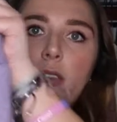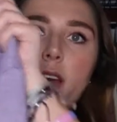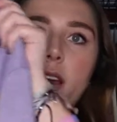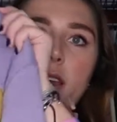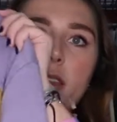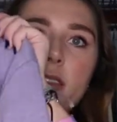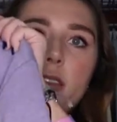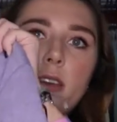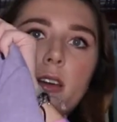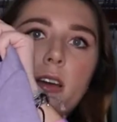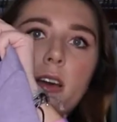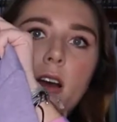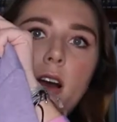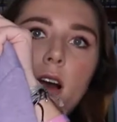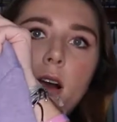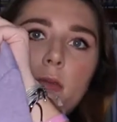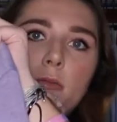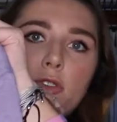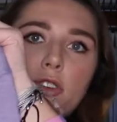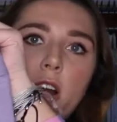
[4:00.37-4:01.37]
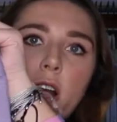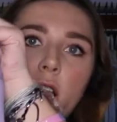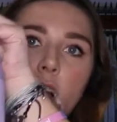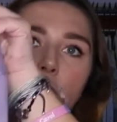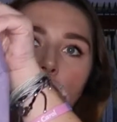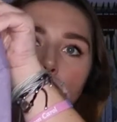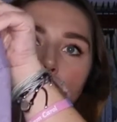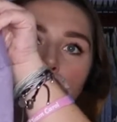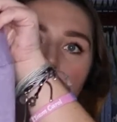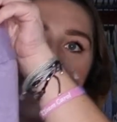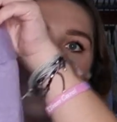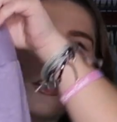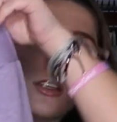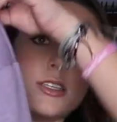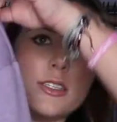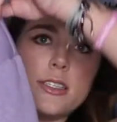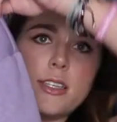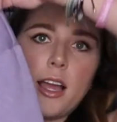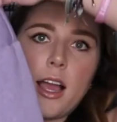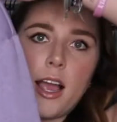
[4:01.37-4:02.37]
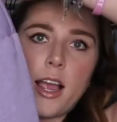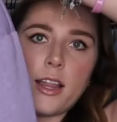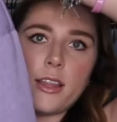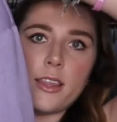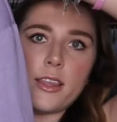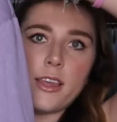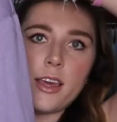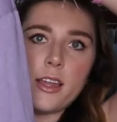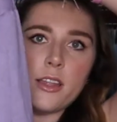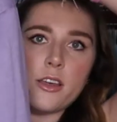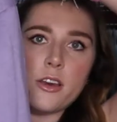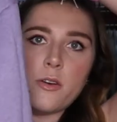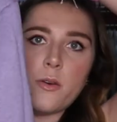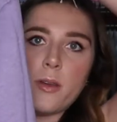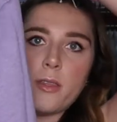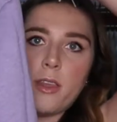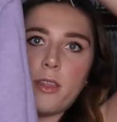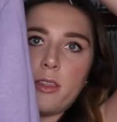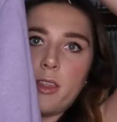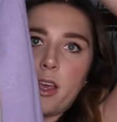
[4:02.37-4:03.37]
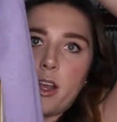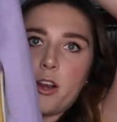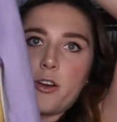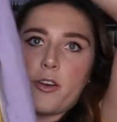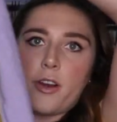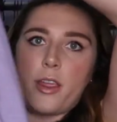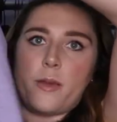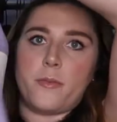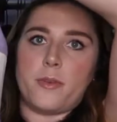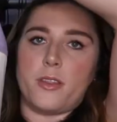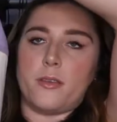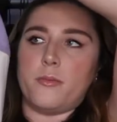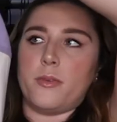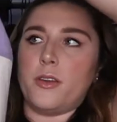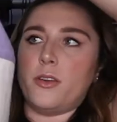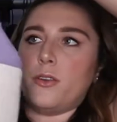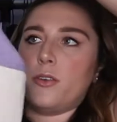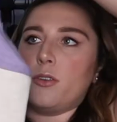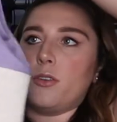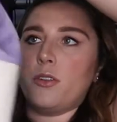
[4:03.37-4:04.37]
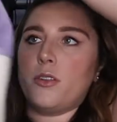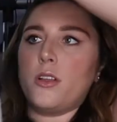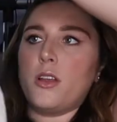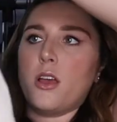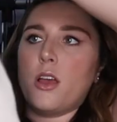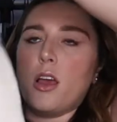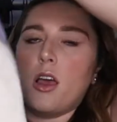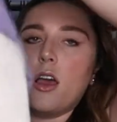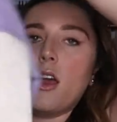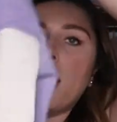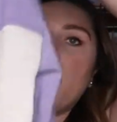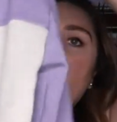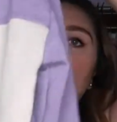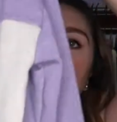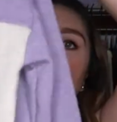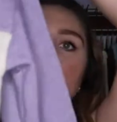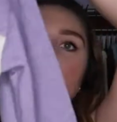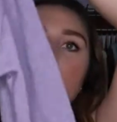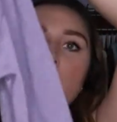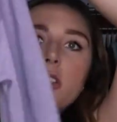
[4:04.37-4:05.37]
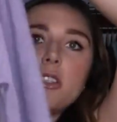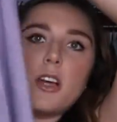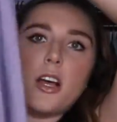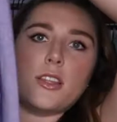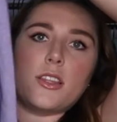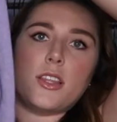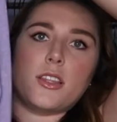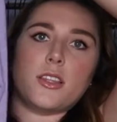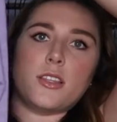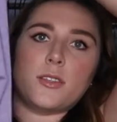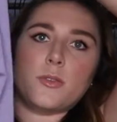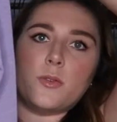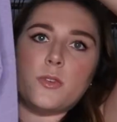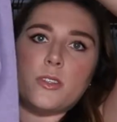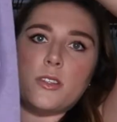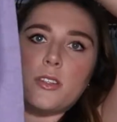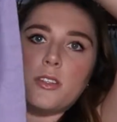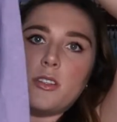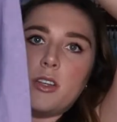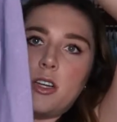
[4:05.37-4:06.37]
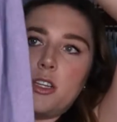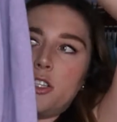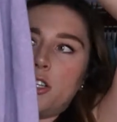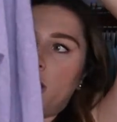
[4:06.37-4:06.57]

like the tricolor on the side, the yellow, and then like cream in the middle. I just thought that this was such